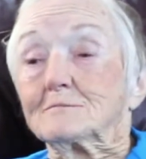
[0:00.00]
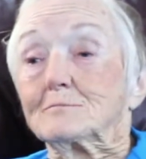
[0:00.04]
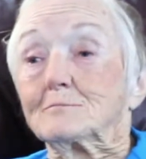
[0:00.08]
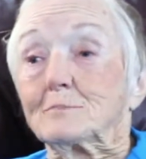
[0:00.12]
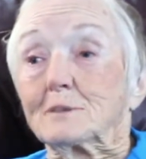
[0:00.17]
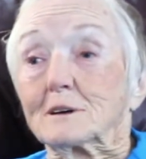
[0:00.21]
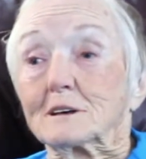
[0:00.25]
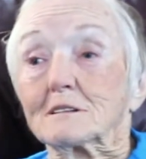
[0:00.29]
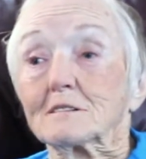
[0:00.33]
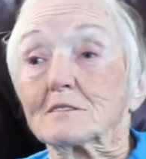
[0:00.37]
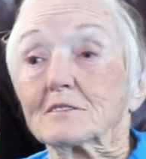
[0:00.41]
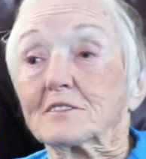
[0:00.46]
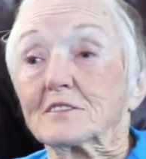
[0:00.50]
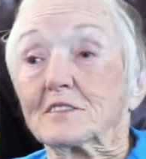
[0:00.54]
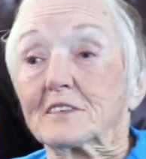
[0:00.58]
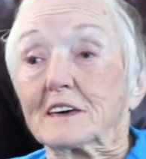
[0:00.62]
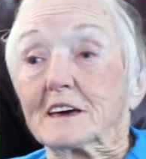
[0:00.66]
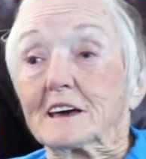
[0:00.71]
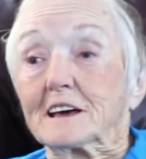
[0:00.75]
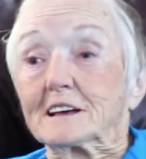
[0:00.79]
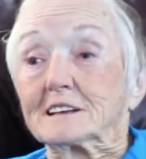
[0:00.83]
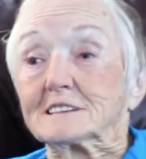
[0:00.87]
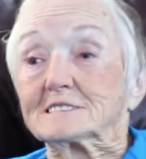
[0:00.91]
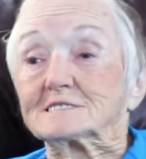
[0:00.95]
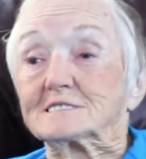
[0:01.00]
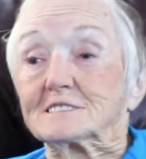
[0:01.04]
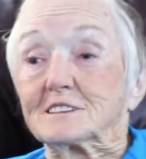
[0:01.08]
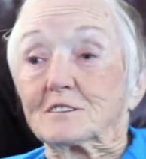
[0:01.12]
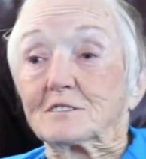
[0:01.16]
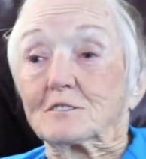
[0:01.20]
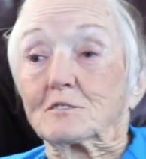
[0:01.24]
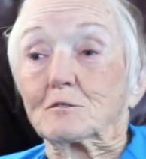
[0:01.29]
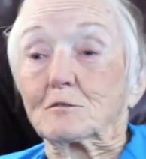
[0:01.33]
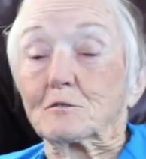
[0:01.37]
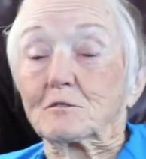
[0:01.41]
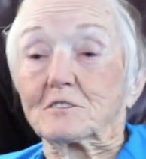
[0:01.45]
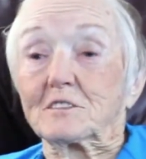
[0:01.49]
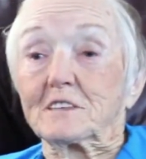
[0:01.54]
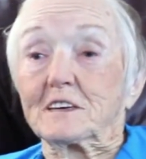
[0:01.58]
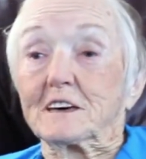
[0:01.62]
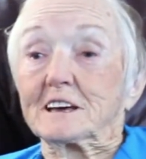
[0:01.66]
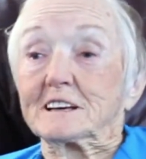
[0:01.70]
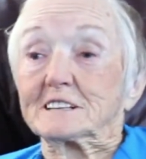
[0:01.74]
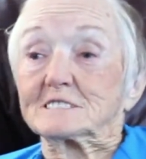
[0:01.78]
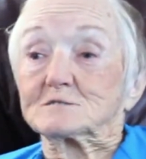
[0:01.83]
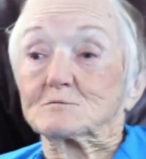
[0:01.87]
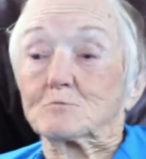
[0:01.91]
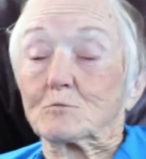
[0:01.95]
build things and do
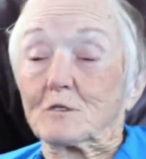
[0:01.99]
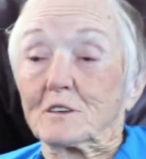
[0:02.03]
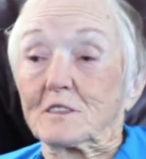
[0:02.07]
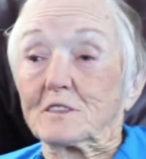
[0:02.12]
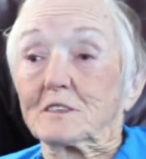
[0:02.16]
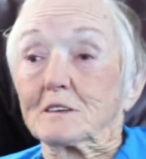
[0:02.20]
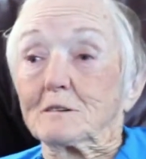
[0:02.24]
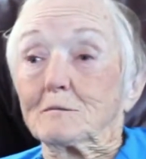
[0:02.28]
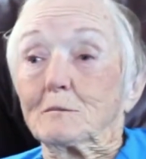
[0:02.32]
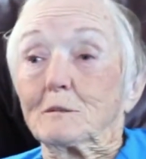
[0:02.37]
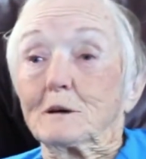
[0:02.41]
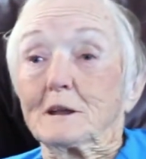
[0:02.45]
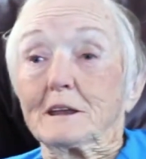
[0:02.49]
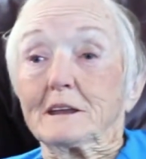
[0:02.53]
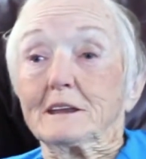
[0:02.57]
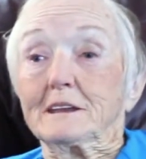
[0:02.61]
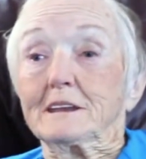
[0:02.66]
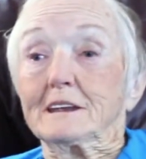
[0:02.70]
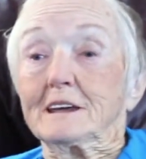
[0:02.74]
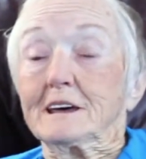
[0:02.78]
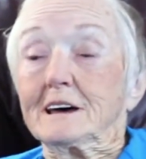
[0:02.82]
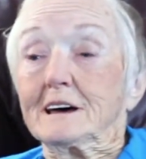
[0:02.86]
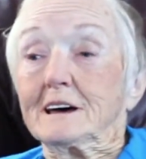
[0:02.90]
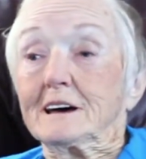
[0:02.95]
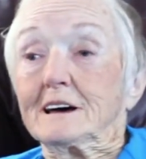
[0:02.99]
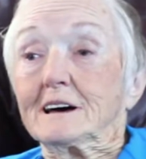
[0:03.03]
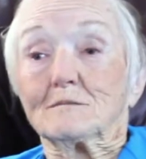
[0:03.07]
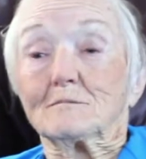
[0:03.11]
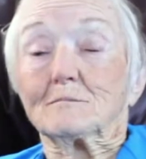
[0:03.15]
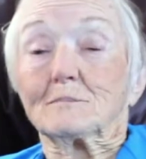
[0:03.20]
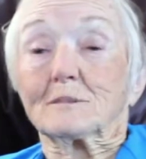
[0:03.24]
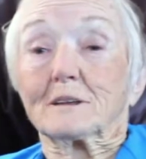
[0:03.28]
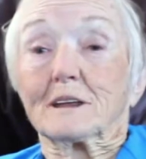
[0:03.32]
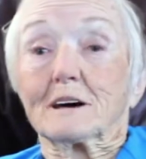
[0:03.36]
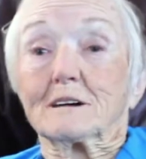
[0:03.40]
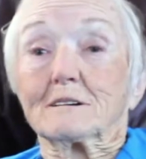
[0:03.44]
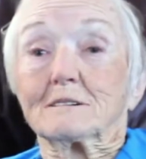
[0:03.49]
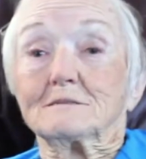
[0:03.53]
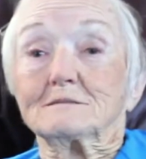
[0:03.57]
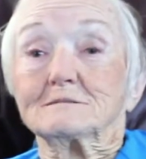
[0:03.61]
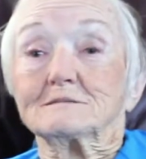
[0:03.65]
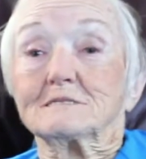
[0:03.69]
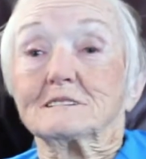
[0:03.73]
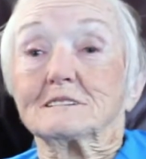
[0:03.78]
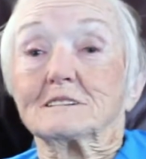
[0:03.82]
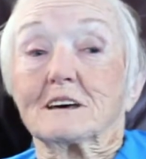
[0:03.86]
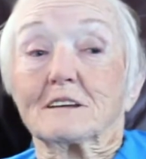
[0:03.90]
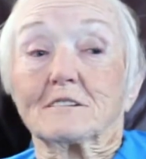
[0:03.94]
things with them, and that I
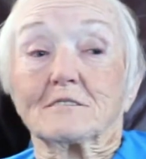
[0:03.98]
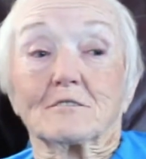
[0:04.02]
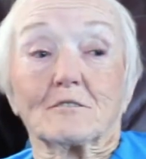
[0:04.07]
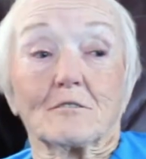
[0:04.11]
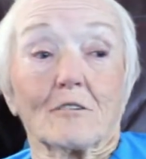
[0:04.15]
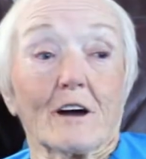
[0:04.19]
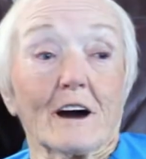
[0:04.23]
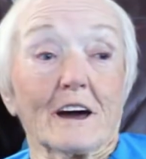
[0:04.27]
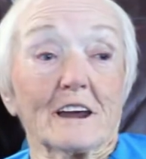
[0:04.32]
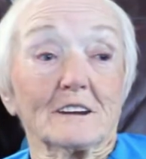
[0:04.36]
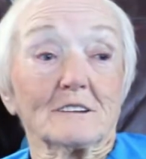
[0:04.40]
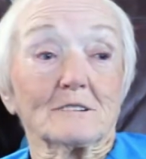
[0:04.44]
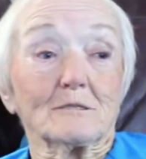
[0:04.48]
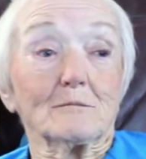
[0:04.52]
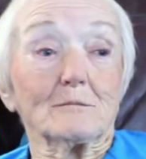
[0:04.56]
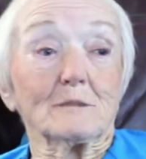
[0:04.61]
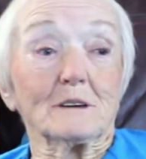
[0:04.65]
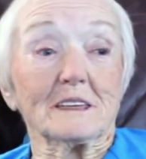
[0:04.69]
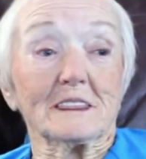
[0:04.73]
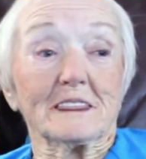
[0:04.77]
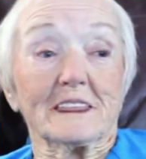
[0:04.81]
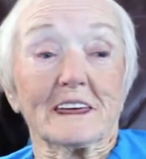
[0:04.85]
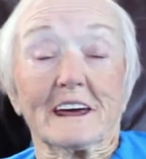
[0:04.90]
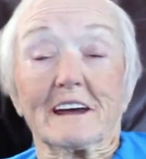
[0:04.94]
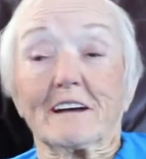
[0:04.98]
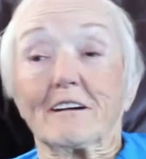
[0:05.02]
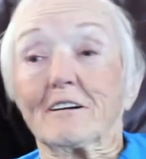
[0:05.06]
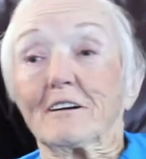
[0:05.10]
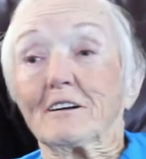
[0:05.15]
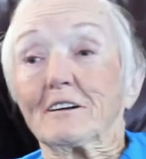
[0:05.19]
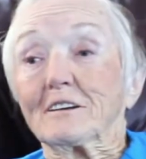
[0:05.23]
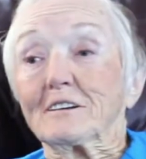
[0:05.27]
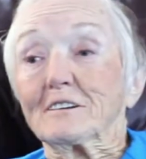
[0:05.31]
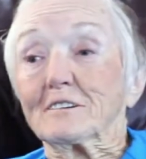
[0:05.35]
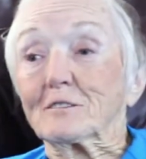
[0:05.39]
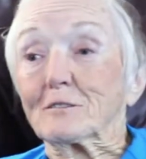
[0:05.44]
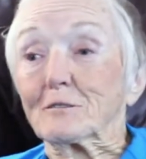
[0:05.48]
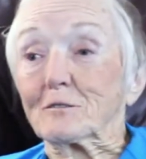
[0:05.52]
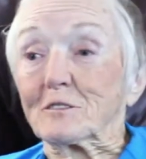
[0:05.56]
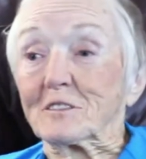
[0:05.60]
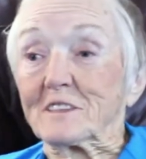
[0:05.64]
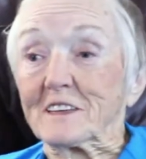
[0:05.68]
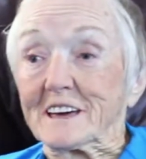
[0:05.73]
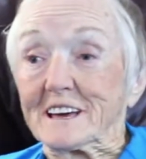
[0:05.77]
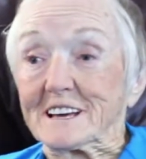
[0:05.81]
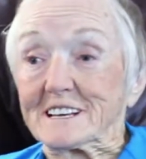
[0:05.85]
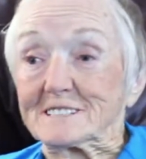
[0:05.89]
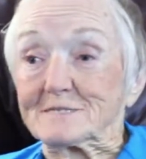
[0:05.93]
had tried to be there and do
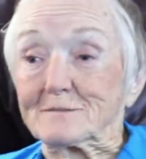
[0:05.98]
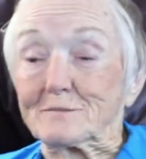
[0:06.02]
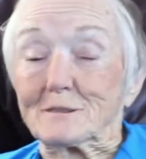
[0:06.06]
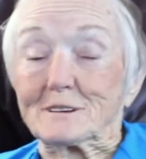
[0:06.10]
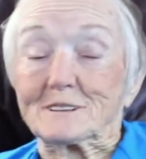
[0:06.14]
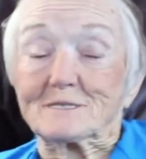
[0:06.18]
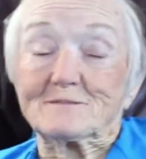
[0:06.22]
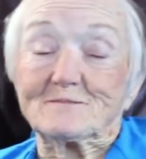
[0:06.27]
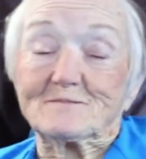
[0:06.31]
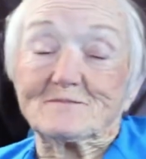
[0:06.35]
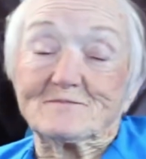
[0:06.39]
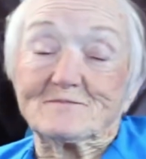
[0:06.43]
things, but